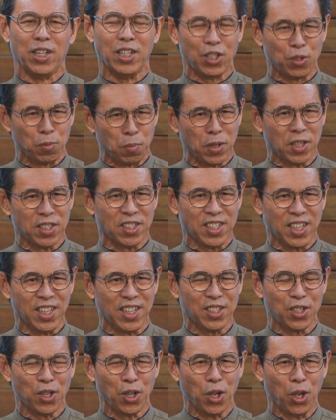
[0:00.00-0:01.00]
in His
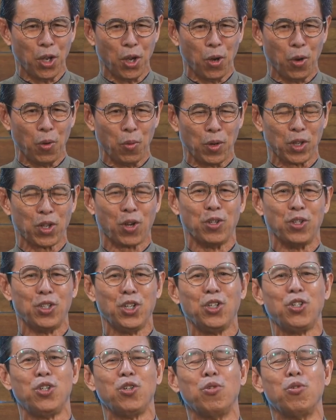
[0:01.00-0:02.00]
mercies, will
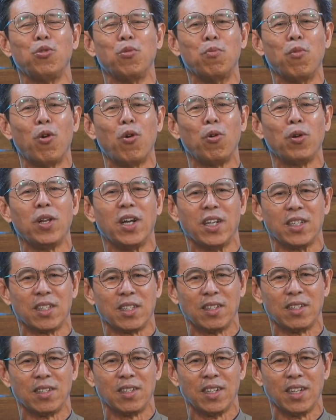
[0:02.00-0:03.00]
continue to mold
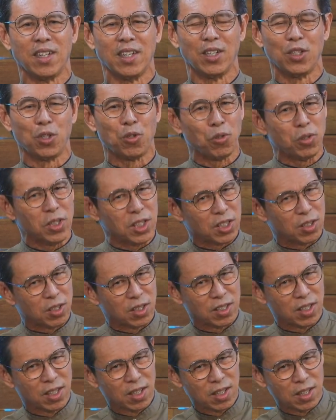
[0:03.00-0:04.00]
us through
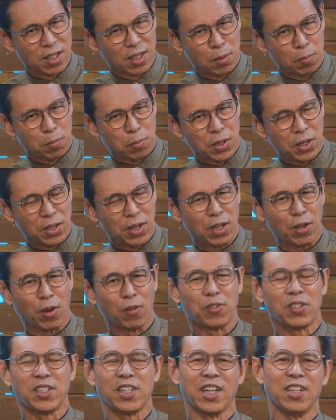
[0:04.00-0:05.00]
this period
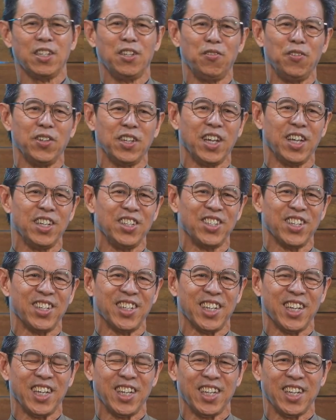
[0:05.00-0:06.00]
of
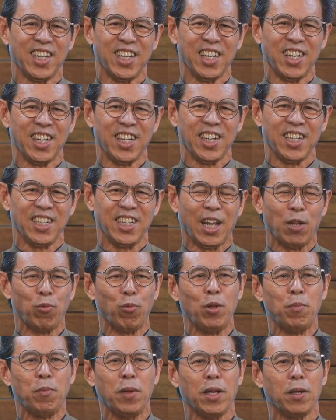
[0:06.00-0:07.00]
sanctification,
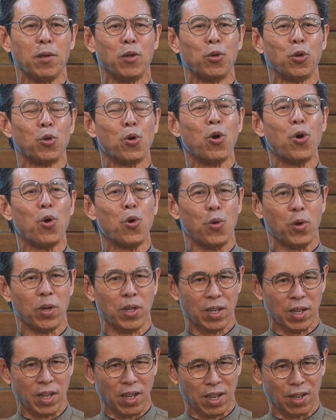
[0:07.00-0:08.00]
that we may
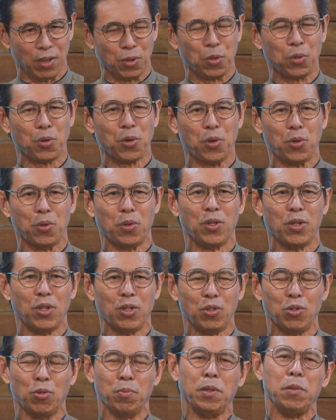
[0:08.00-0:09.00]
grow and grow
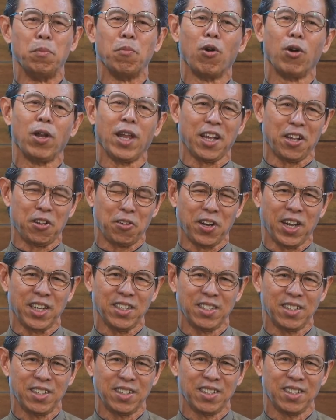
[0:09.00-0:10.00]
to be more like
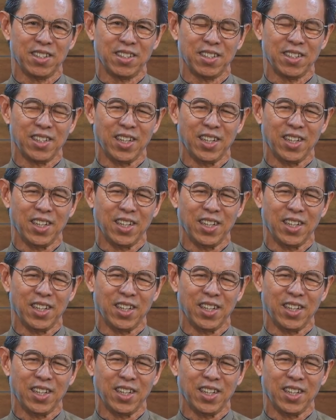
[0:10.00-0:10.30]
Christ.